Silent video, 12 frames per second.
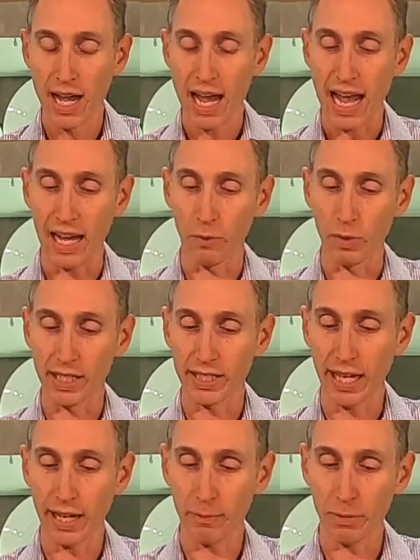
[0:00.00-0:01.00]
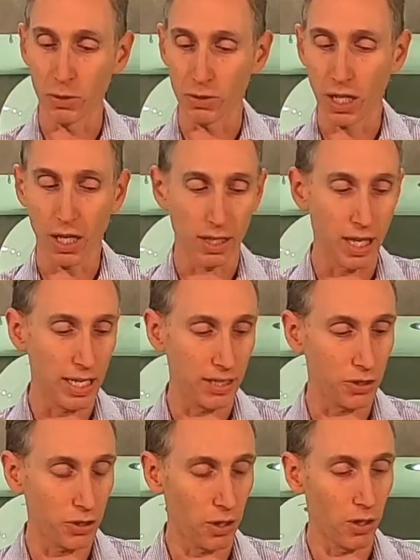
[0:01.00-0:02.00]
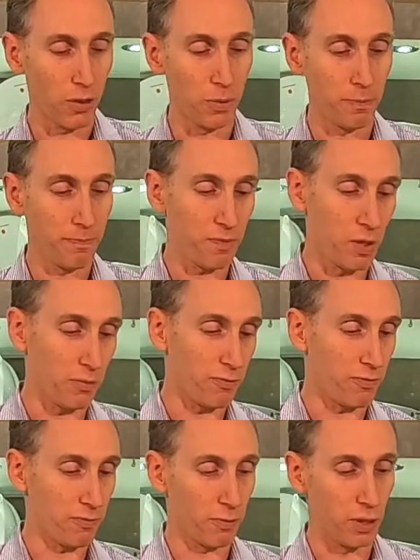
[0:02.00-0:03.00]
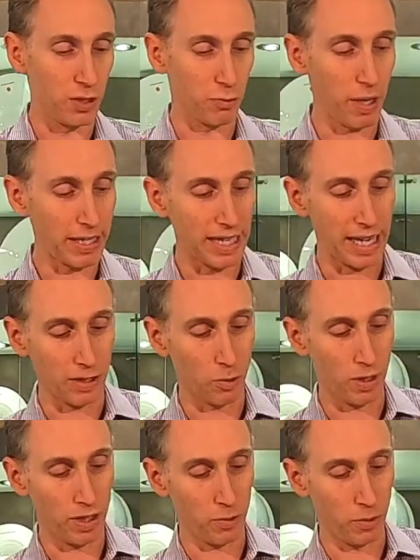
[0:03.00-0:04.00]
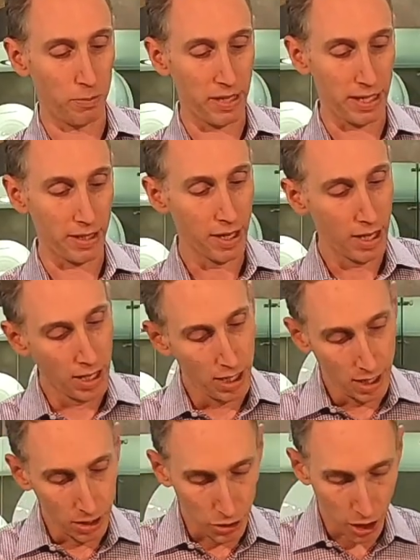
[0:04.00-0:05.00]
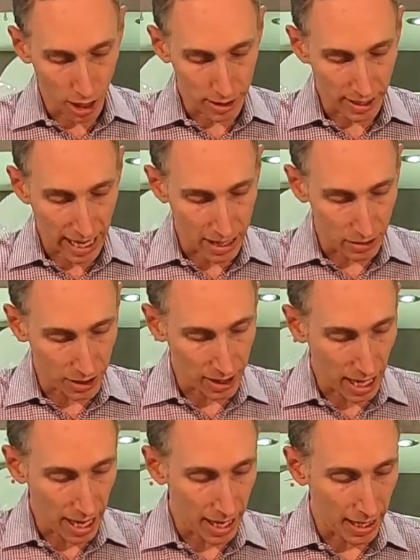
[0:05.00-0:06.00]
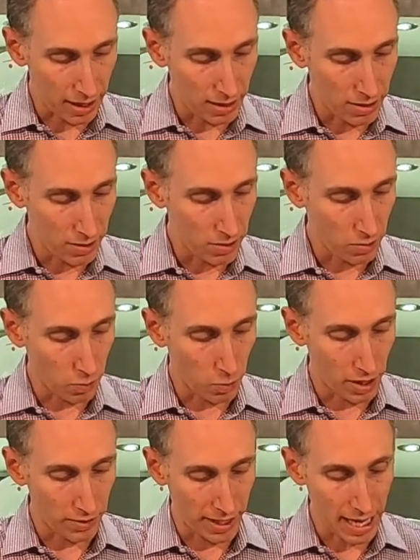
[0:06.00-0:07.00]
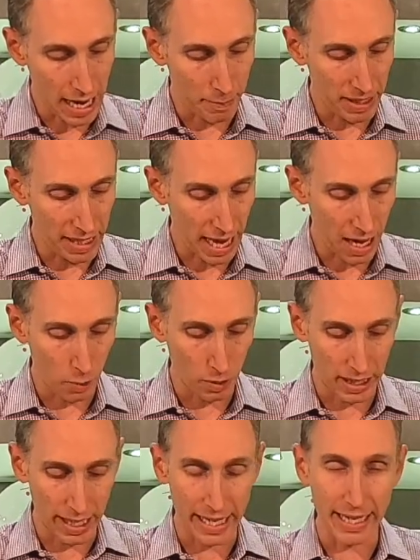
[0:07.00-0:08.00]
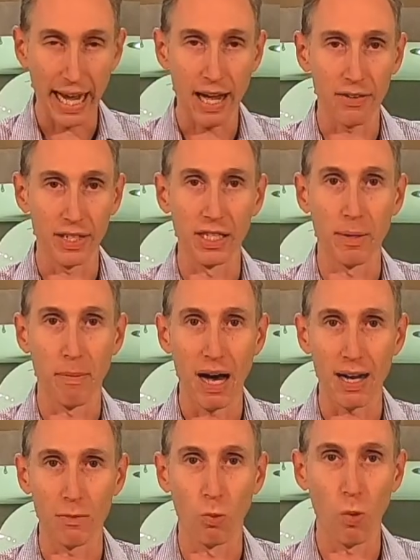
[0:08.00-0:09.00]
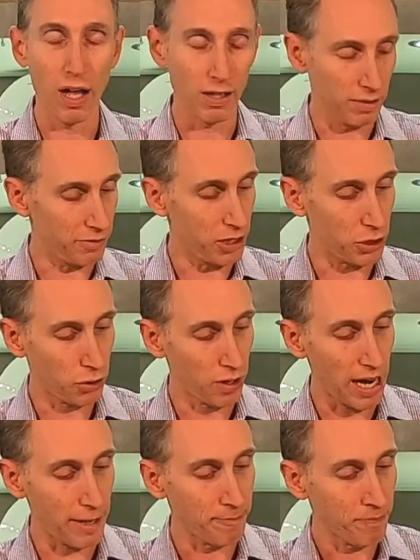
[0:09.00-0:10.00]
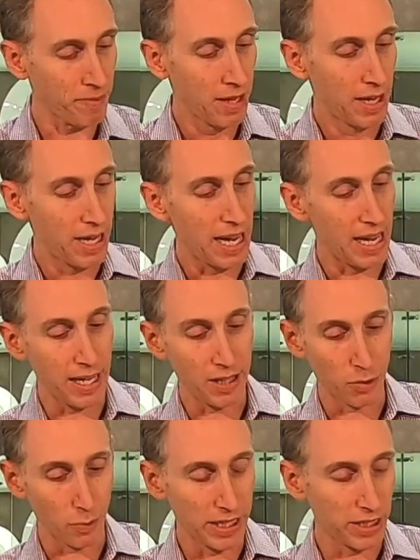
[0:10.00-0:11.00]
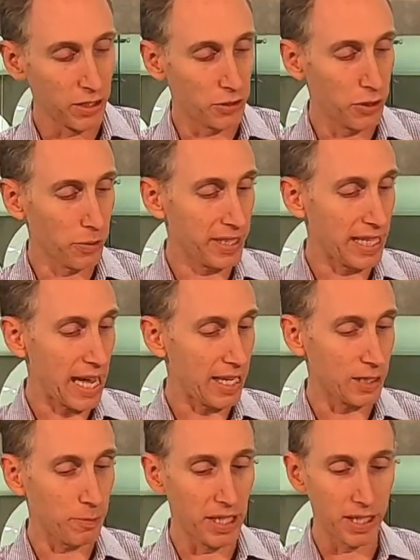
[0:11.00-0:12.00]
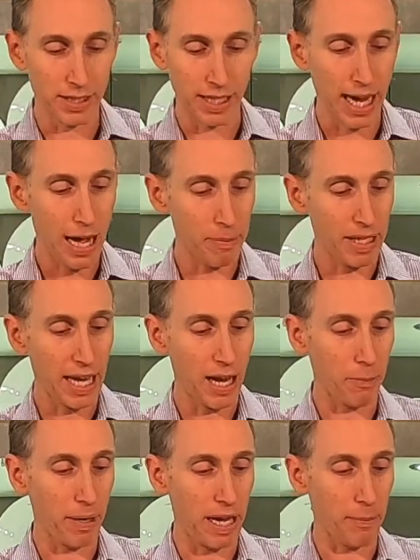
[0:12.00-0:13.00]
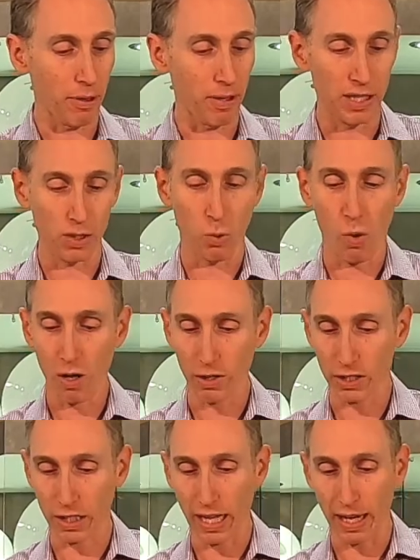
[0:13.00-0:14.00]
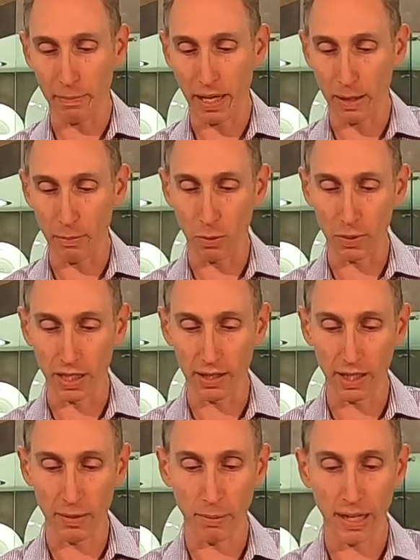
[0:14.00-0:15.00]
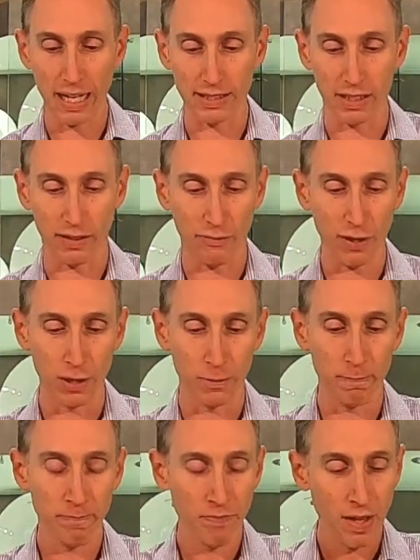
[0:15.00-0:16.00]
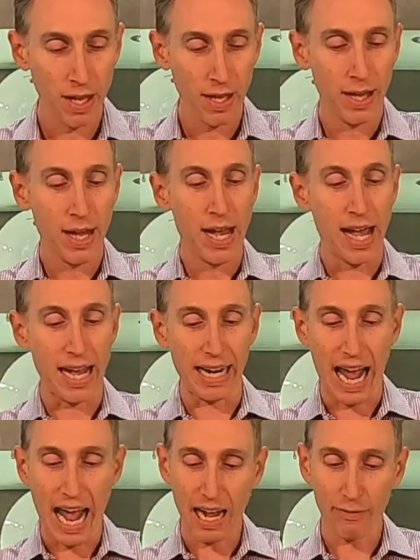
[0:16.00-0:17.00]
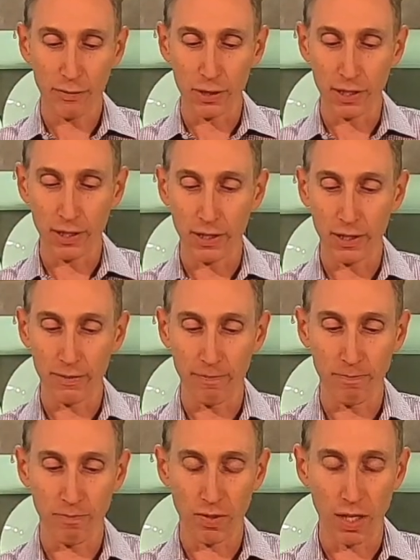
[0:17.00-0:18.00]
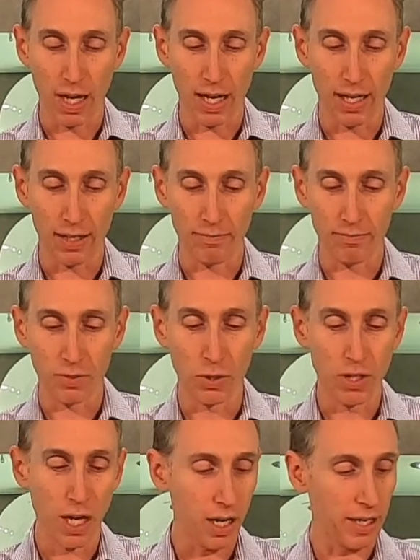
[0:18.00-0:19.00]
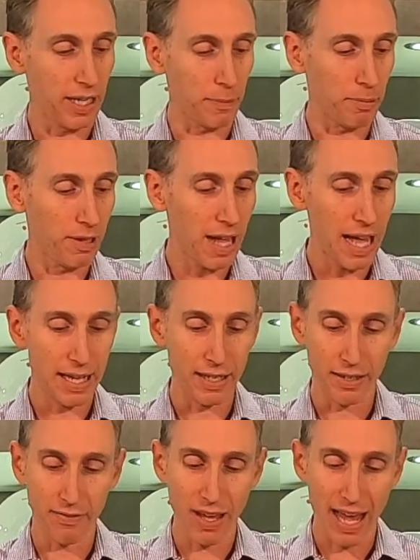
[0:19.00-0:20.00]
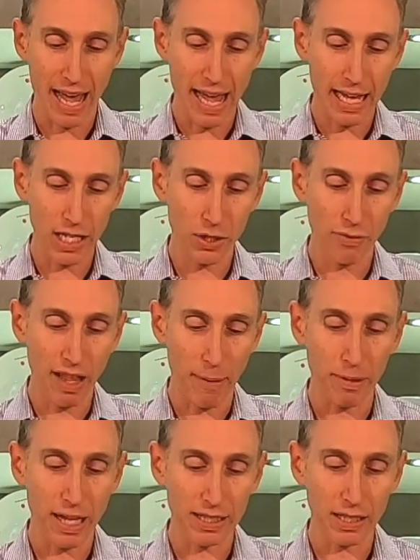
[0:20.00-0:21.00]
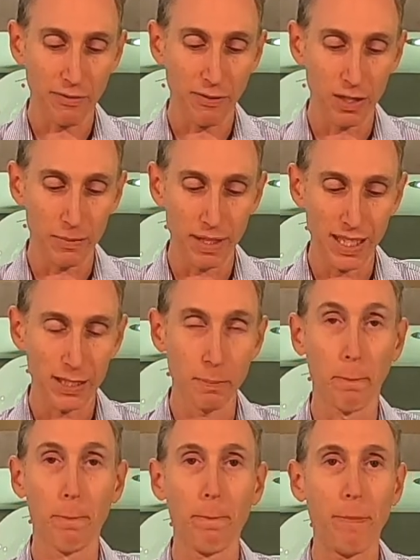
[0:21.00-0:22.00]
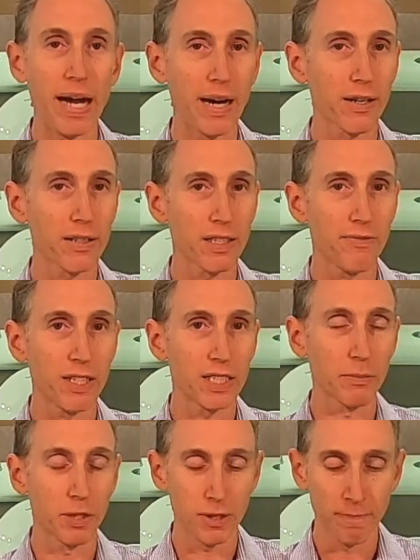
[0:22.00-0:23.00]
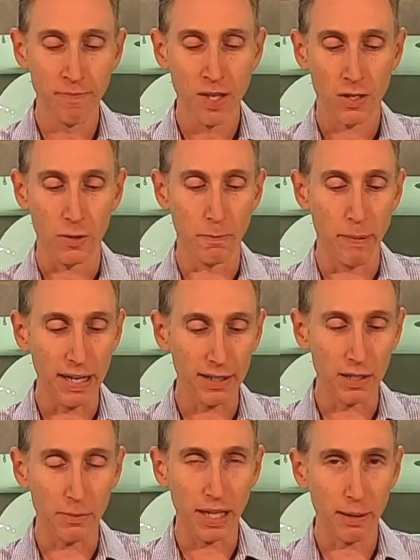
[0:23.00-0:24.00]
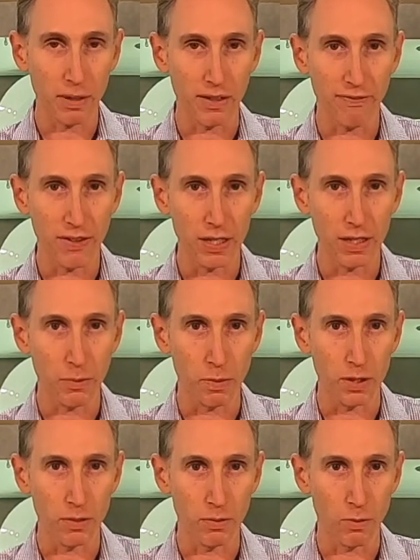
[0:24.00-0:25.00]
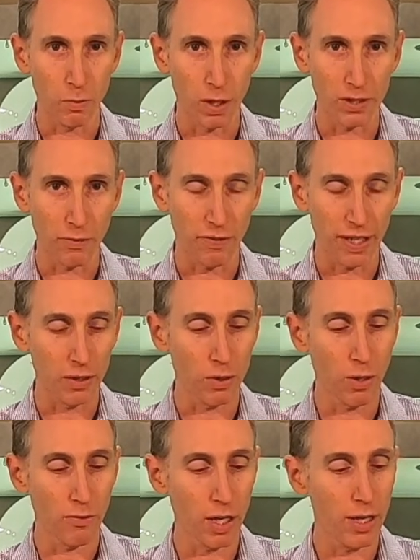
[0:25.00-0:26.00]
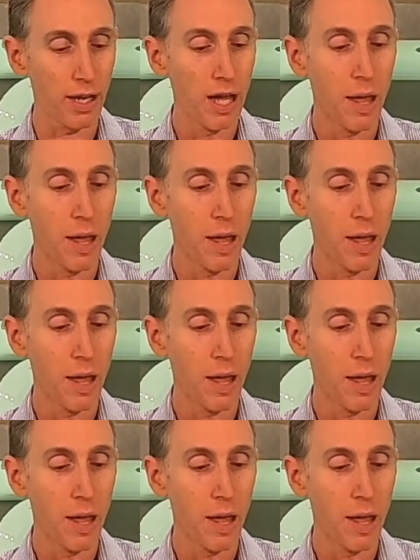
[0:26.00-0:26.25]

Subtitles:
And we set up those cut lines so, for this rectangle one, it would be just outside where the CopyCal would lay down in the bottom well of this tray. And the reason you're doing that is because the CopyCal paper is a water slide paper with a thin plastic film. And after you cut and apply it, the edge of that plastic film, it's barely visible. You'd barely be able to feel it when you run your finger over it.